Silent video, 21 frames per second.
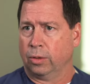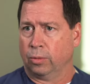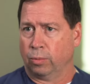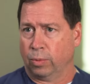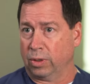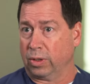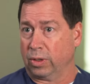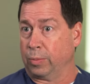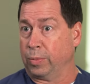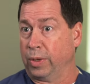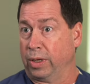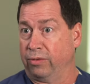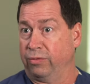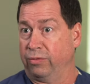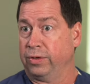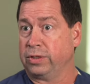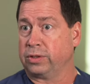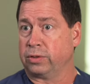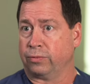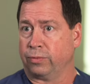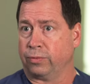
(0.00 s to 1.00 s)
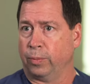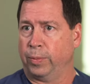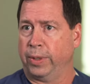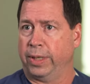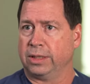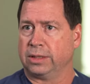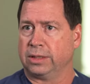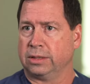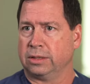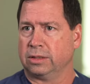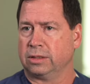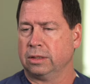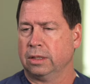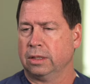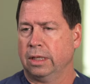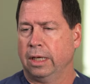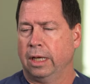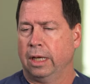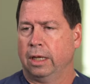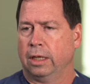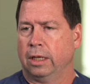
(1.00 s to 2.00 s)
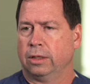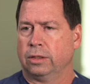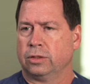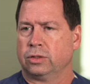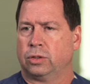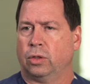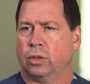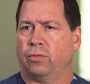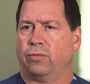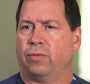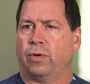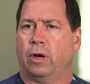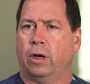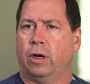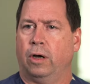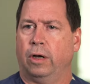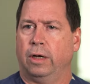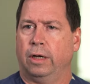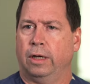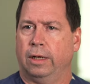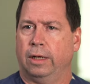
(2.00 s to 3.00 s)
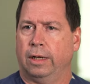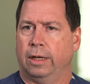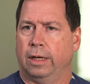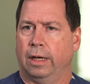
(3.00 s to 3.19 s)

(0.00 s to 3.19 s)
really beneficial for patients. So far,